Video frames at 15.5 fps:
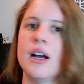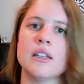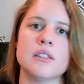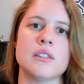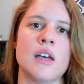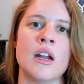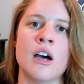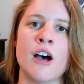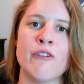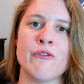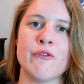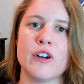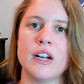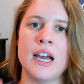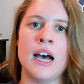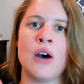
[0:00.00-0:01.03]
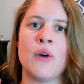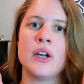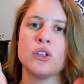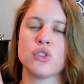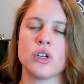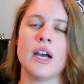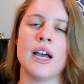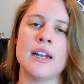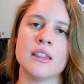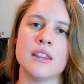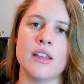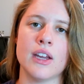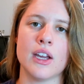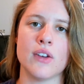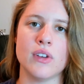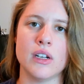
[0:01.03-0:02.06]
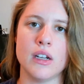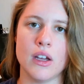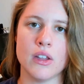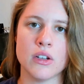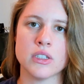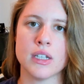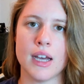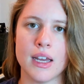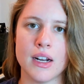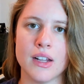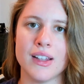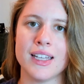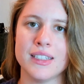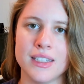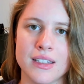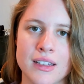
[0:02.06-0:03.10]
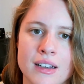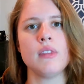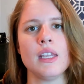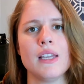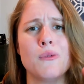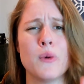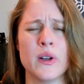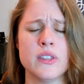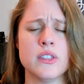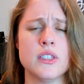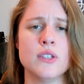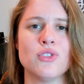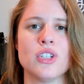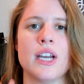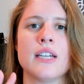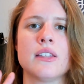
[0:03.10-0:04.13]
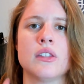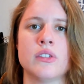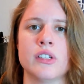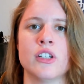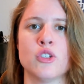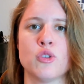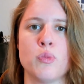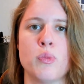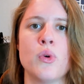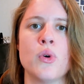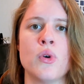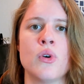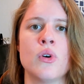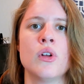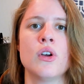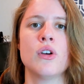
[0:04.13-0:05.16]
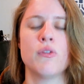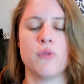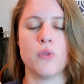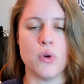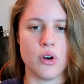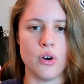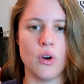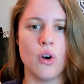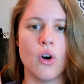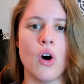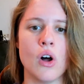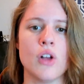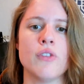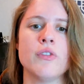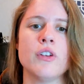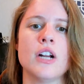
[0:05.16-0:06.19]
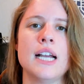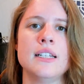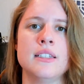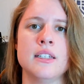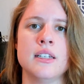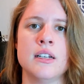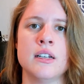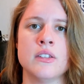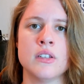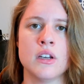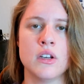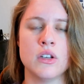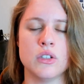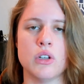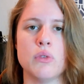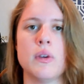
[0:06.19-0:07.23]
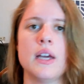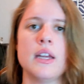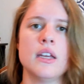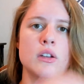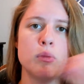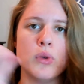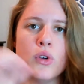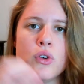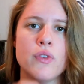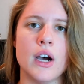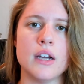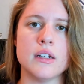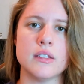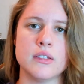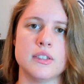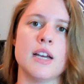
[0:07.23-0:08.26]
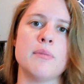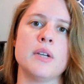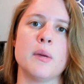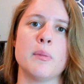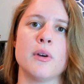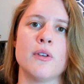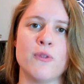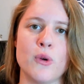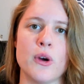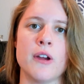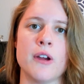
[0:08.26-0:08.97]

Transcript: that off for now and try to think of another title idea. Once you've checked the search pool for all of your ideas, you're ready to move on to step number 4.